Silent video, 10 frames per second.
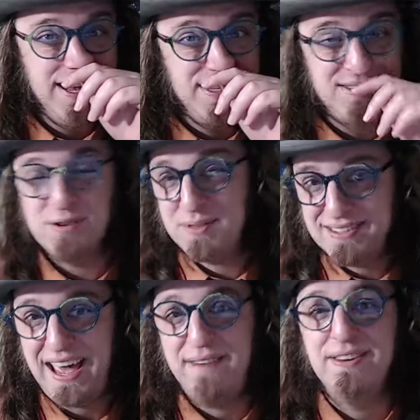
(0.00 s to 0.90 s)

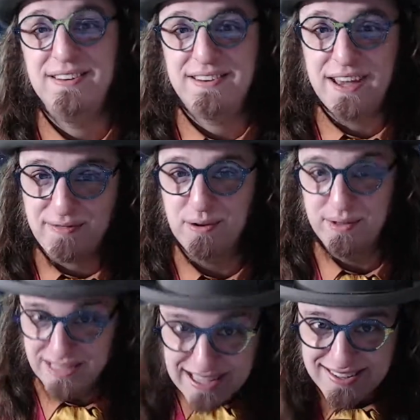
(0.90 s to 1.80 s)
students haven't given
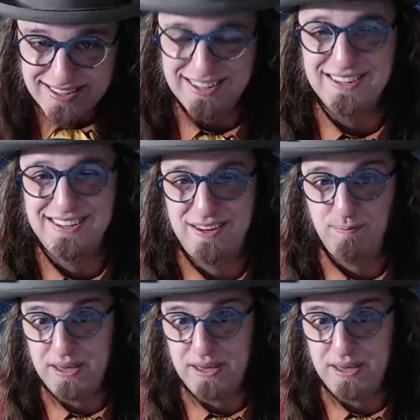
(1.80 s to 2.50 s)
release to